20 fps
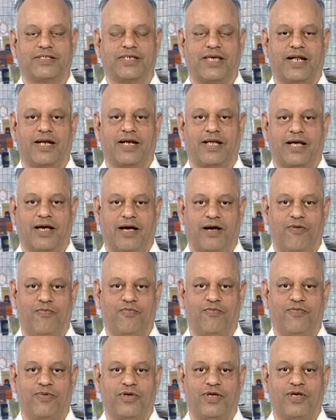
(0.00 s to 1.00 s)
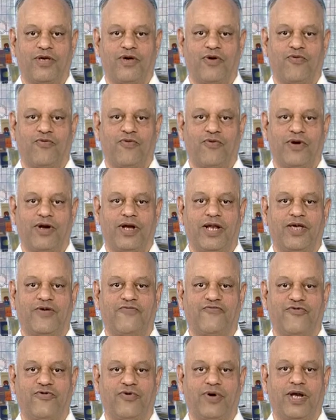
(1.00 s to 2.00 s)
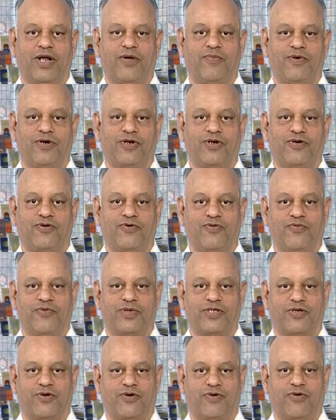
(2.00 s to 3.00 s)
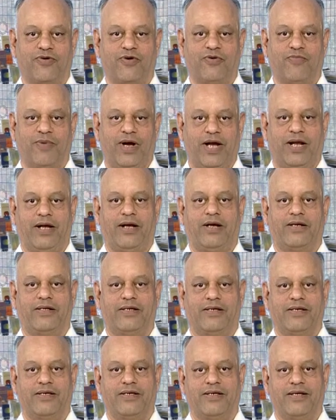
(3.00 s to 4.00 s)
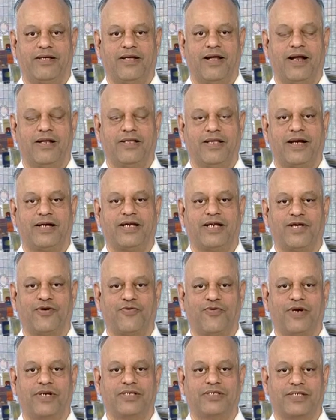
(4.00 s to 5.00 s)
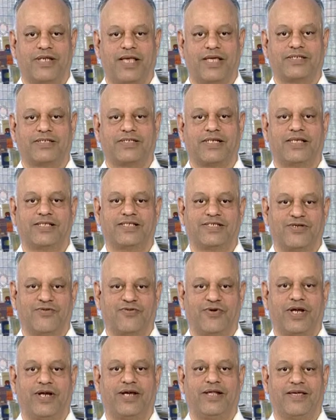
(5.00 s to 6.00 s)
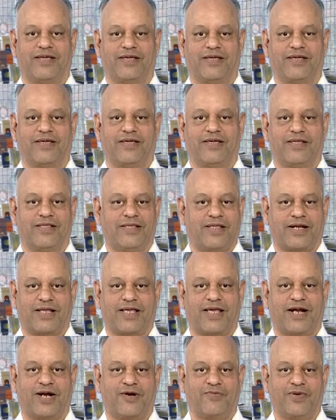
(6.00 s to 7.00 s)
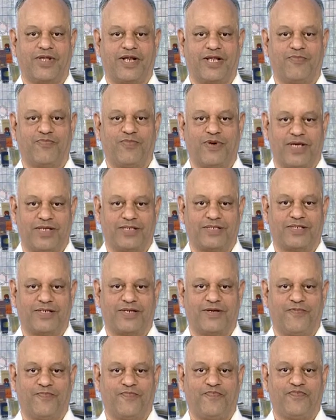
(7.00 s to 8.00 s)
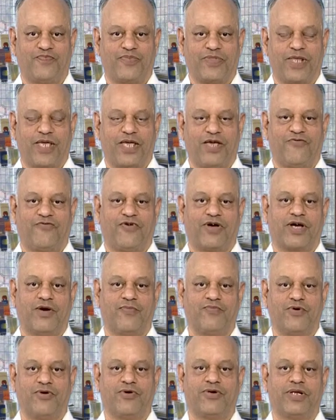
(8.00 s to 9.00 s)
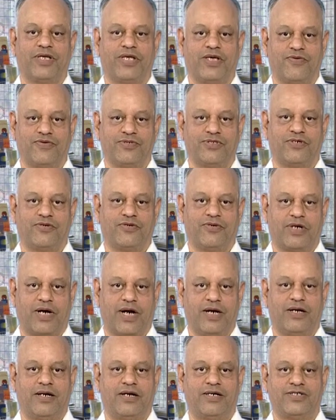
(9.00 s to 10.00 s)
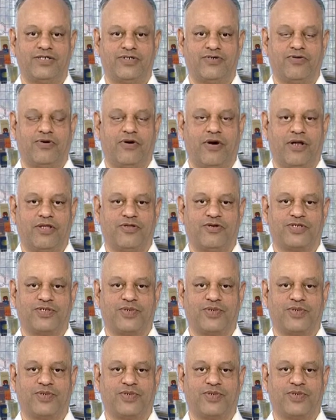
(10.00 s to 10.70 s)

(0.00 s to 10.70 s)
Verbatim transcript: can come only if you are able to do with your own mind, and that requires extensive reading that cannot be replaced. If a computer gives you, renders you all those